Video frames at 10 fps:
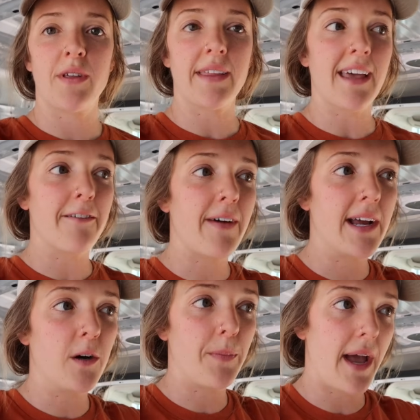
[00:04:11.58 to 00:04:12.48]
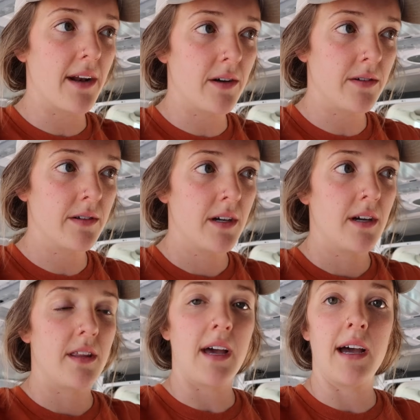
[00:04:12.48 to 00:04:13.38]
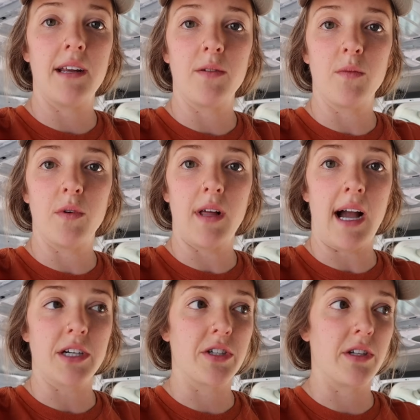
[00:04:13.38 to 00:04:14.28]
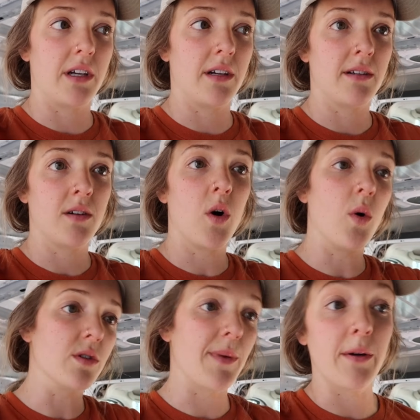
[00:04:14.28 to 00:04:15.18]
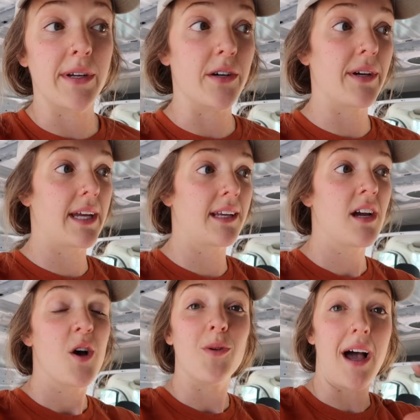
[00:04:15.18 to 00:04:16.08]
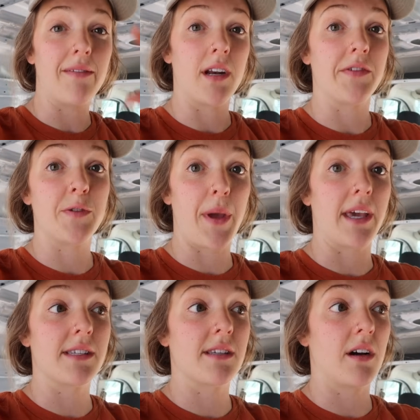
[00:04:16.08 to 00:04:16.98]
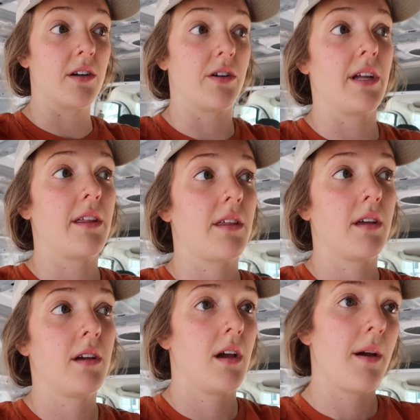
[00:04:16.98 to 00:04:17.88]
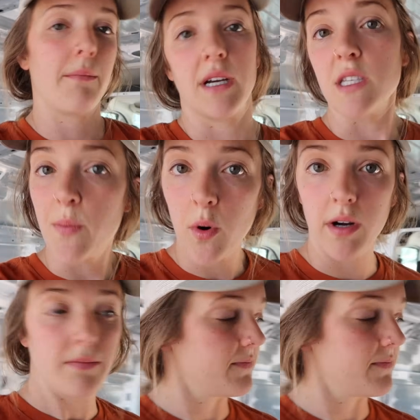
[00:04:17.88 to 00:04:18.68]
so that that final panel that will actually hold my window in will have enough space underneath my support.